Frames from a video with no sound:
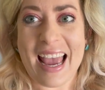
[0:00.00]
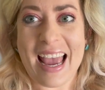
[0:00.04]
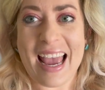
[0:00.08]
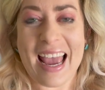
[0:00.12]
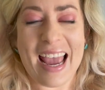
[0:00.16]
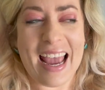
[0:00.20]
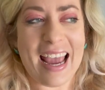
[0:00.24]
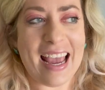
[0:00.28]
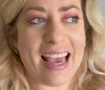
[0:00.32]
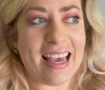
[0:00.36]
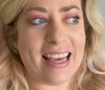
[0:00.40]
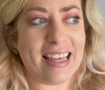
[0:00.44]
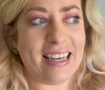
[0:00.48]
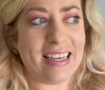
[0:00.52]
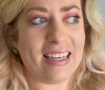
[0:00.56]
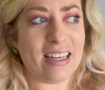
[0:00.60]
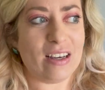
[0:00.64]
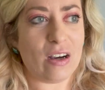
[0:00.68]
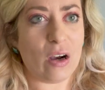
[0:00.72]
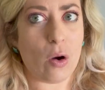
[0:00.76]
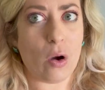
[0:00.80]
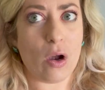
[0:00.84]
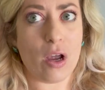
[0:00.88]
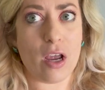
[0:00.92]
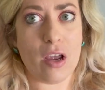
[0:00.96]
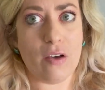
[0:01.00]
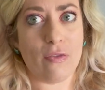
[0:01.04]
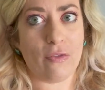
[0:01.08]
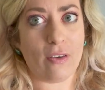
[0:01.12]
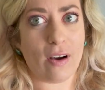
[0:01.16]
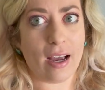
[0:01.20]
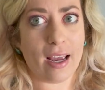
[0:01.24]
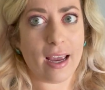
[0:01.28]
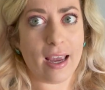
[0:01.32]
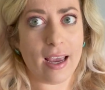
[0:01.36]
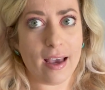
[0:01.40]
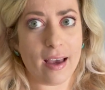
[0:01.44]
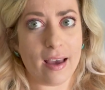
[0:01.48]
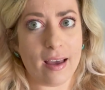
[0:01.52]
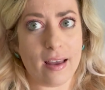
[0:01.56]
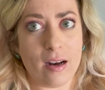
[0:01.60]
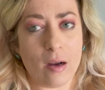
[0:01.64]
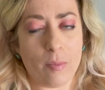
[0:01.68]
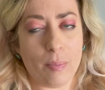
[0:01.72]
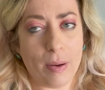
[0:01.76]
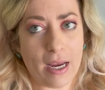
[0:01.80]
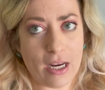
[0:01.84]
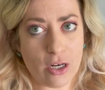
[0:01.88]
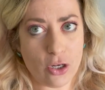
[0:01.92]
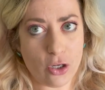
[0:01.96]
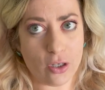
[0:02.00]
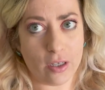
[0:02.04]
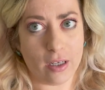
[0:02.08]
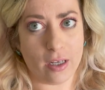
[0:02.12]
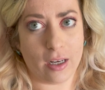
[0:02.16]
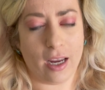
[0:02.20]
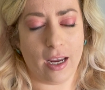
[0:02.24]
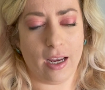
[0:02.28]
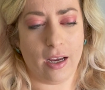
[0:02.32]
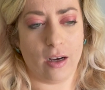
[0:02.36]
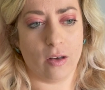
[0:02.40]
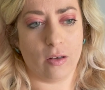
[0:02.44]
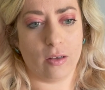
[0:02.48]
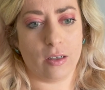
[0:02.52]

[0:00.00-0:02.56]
And if I had a Patreon account,